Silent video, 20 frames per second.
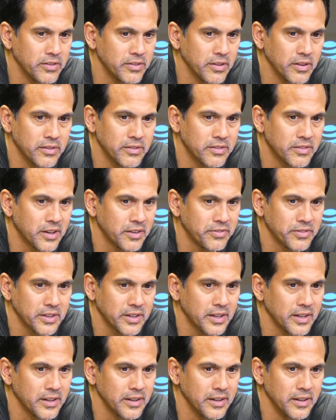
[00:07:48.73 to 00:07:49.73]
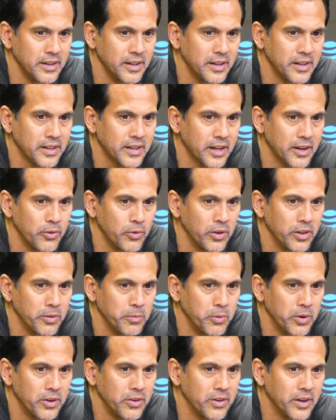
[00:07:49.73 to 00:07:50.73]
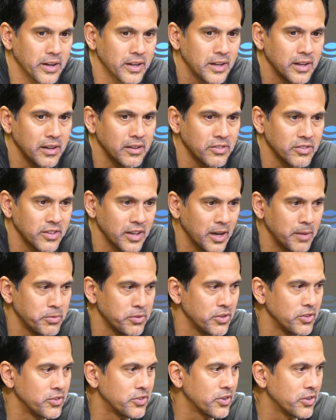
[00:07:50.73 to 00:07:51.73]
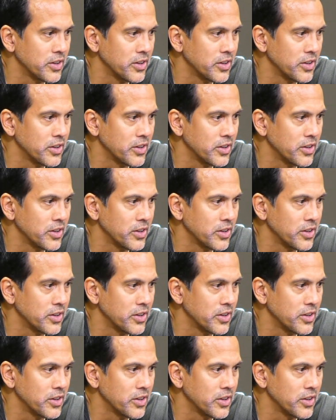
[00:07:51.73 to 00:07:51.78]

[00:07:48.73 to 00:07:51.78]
It's it's tough to get in any kind of rhythm when you're not getting stops and you're